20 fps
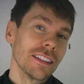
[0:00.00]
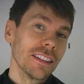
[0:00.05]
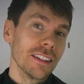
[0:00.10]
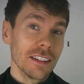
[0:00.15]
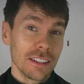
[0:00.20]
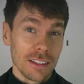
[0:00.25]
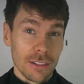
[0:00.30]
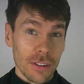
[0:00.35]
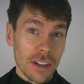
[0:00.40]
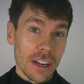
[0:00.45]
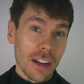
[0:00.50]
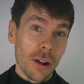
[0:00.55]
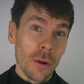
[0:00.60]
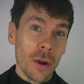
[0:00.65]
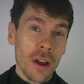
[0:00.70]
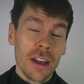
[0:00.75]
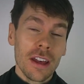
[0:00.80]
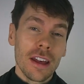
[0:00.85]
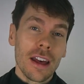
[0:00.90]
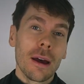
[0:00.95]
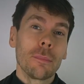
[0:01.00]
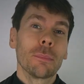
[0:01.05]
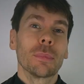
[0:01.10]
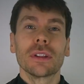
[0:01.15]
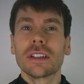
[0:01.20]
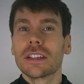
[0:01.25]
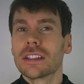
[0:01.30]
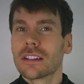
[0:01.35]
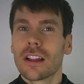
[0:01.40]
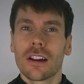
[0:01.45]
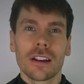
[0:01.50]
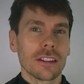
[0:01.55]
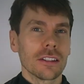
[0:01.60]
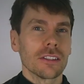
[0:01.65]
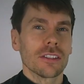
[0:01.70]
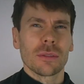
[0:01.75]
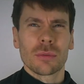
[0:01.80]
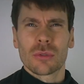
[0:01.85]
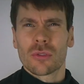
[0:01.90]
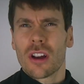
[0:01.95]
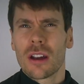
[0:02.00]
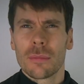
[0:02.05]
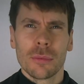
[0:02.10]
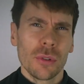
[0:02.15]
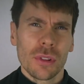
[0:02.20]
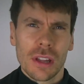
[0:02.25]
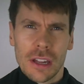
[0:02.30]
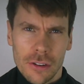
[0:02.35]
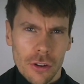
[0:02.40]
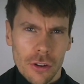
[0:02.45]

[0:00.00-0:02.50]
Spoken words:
this video, and please like and subscribe and all that